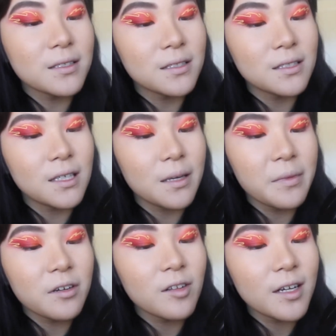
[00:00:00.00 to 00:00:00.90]
This is the
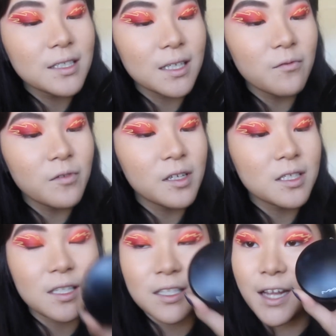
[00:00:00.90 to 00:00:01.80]
Mineralize Skin
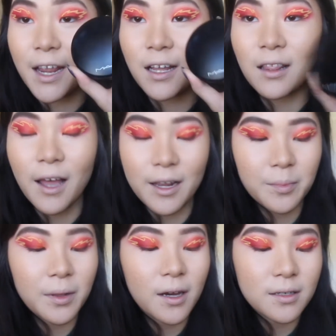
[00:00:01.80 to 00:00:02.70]
Finish in the shade Light
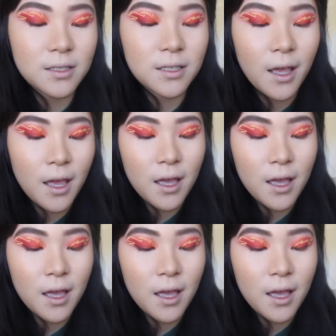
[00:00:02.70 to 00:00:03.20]
Plus.